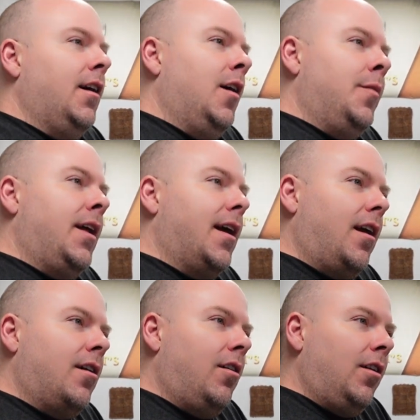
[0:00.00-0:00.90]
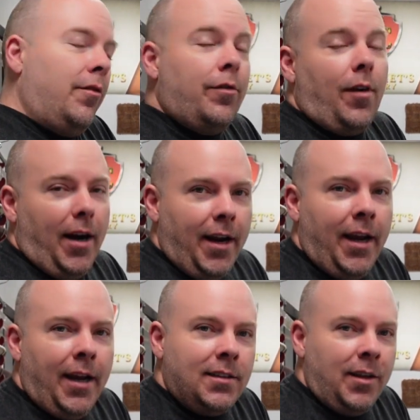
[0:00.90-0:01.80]
And then I got a call on
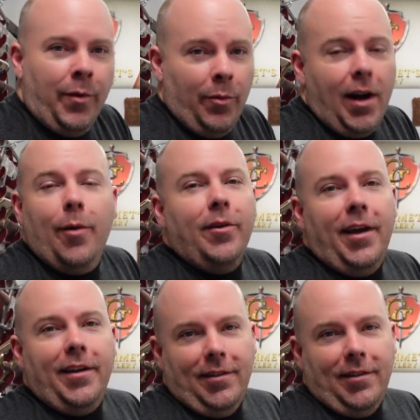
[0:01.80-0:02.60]
Friday asking me when I would like it